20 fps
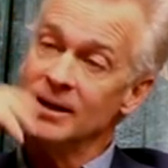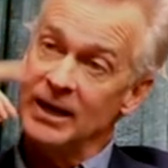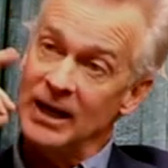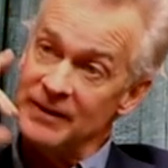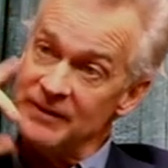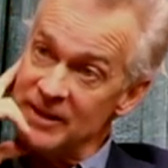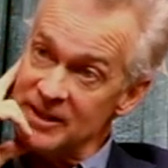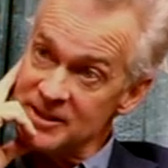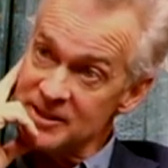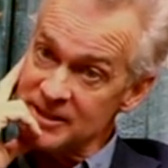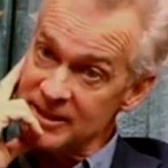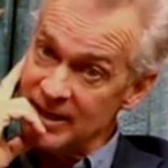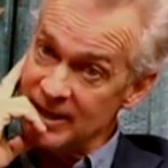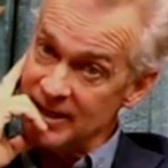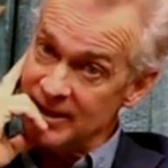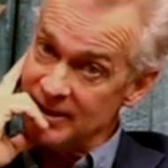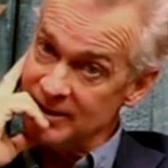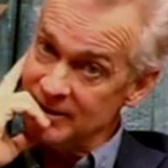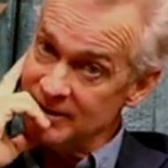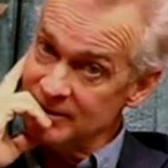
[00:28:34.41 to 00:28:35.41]
and they
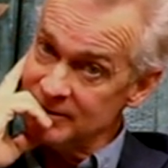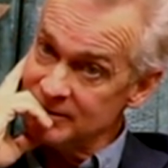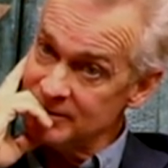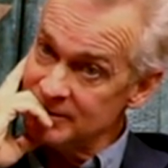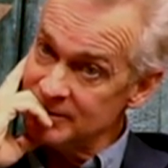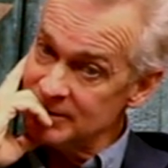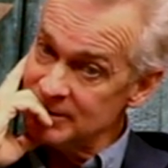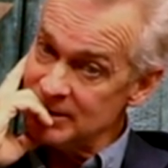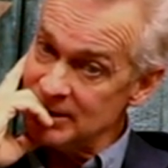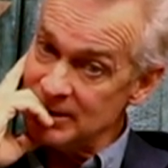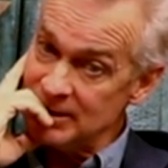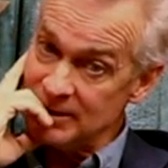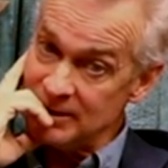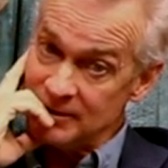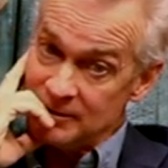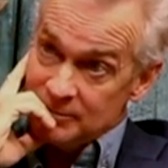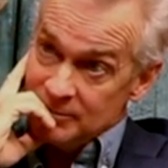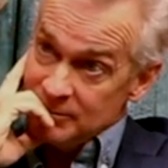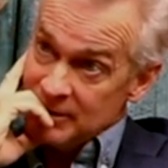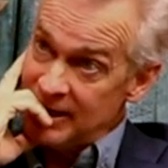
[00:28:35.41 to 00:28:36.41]
said,
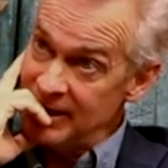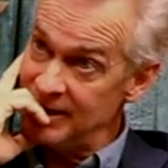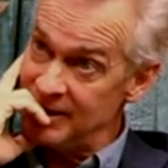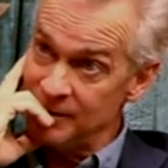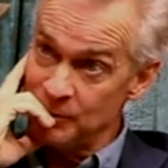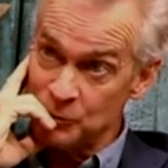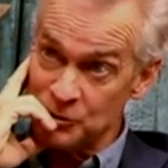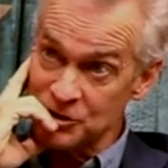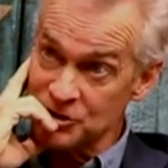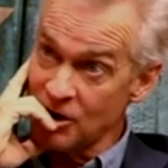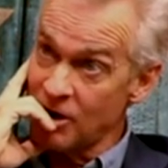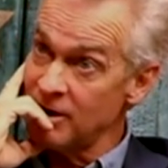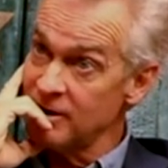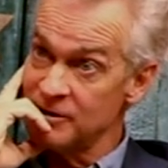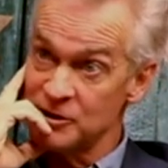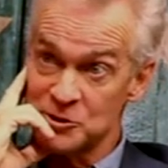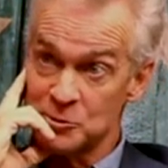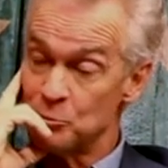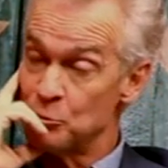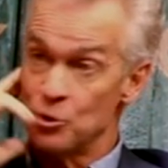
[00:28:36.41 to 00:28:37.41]
um, "Hey, we're starting
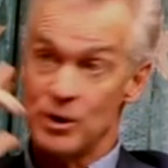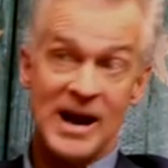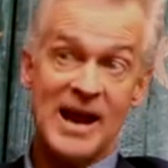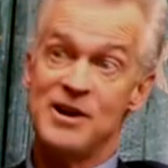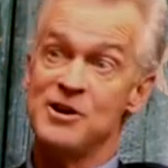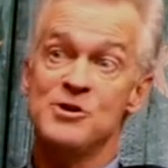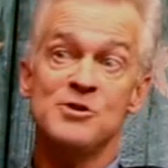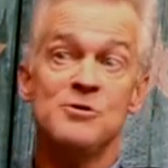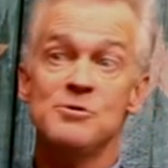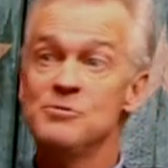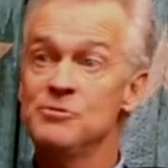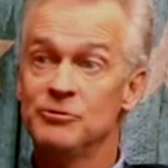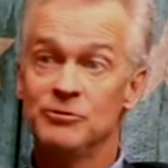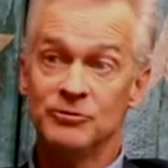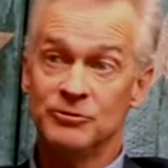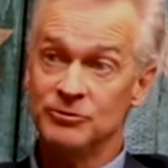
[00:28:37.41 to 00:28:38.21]
this brand new